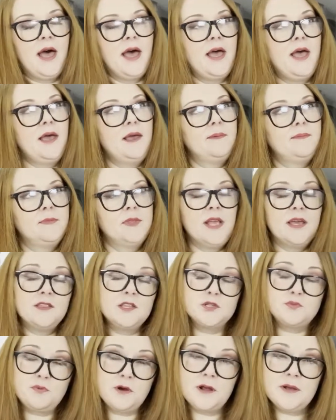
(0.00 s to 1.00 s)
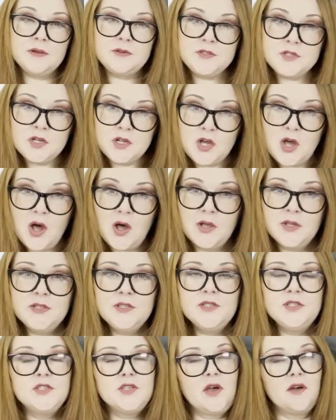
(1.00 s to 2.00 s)
Now there's pros and
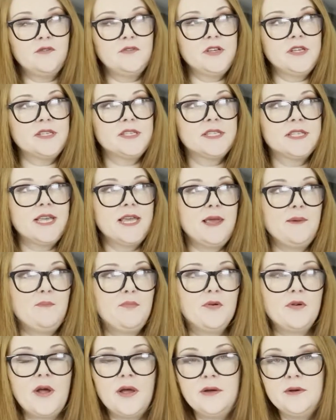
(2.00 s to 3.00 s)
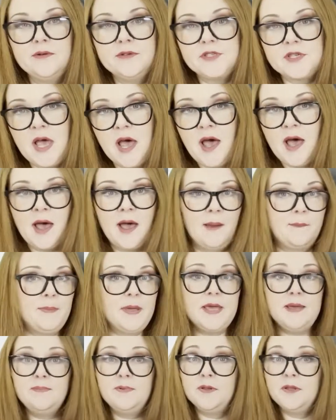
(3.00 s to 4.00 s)
cons. Obviously, pros are
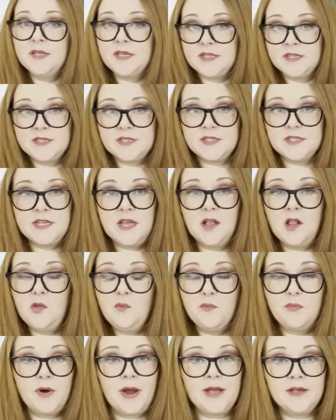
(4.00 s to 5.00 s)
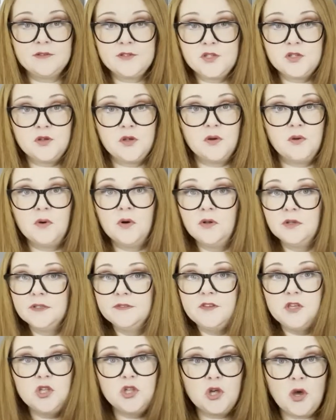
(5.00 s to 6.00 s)
people can still browse through all
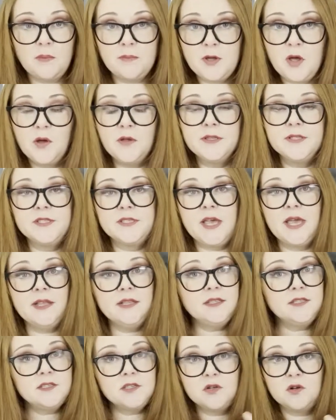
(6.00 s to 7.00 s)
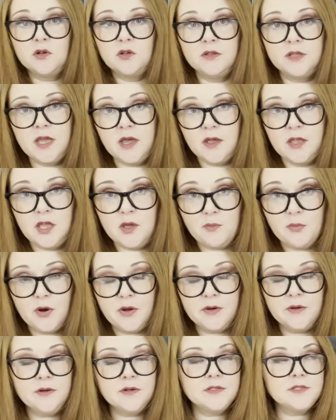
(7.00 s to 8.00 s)
of your shop content and all your
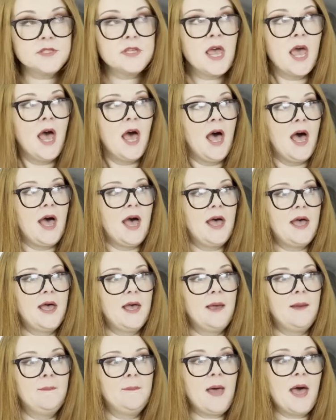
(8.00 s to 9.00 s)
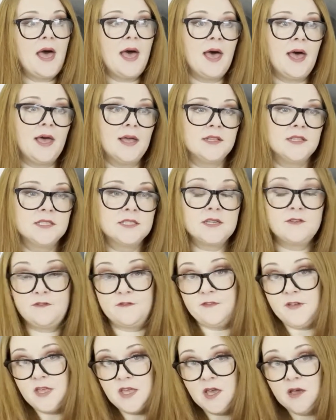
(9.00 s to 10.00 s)
products. And
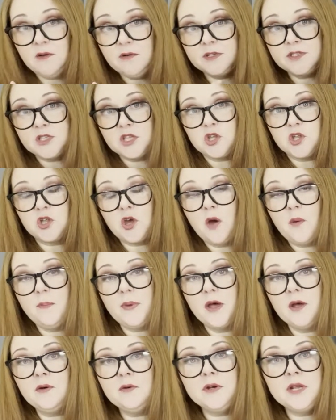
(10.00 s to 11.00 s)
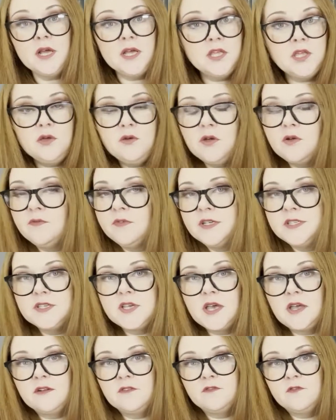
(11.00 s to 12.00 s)
for you as the shop owner, you can
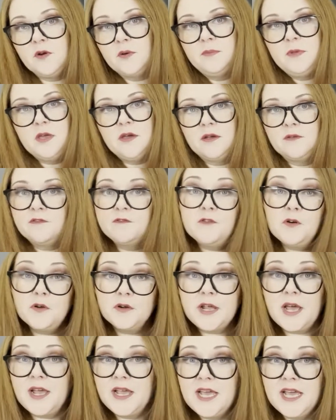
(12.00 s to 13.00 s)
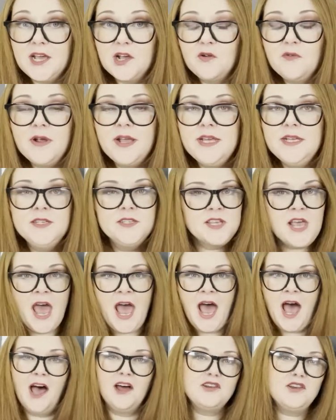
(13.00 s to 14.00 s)
return from your fortnight in Greece
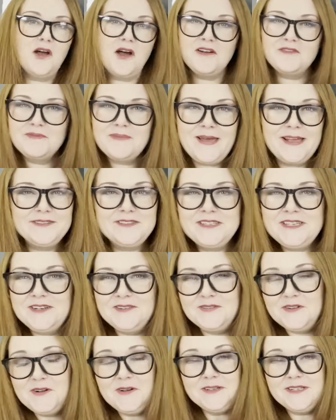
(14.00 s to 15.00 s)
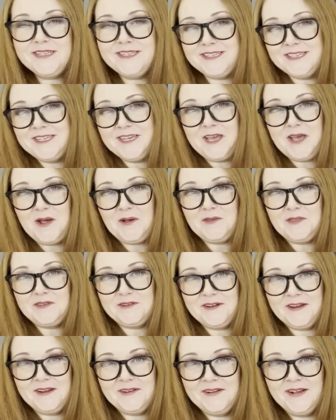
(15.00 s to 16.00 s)
and not have a mountain of orders to go
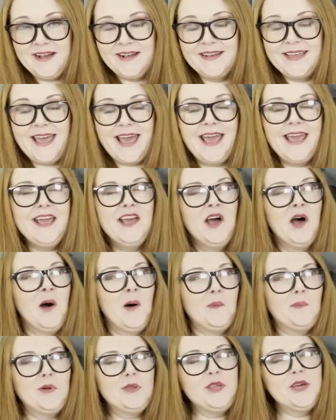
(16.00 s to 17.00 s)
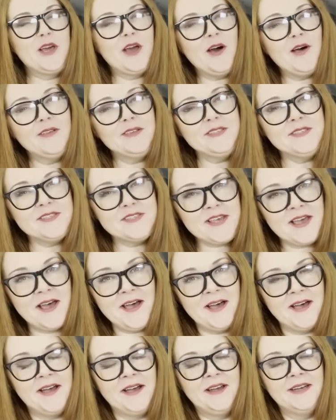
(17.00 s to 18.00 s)
through, okay? But the cons
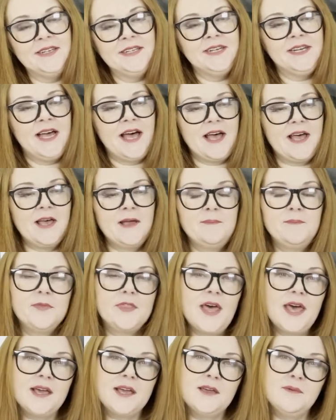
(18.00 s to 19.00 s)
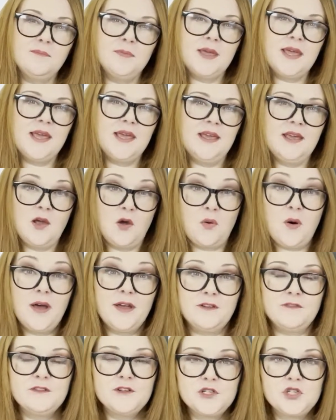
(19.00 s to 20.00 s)
are that can be
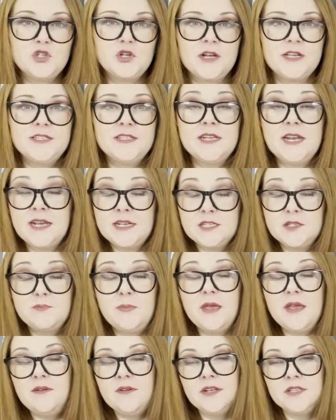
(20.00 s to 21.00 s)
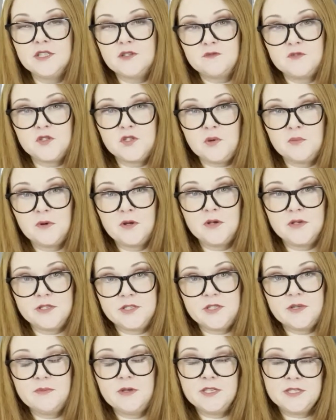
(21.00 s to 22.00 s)
quite a frustrating experience for some
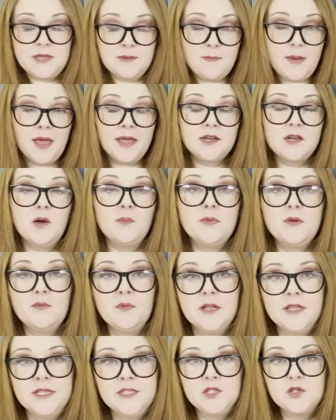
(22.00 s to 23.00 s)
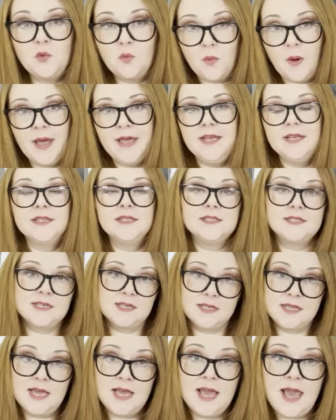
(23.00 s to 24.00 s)
customers. They might not be willing to wait
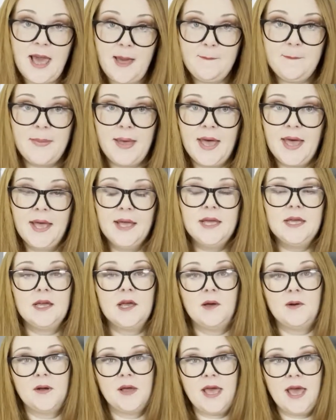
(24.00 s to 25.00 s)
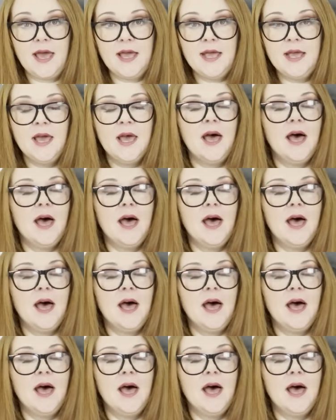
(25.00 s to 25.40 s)
until you get back, okay?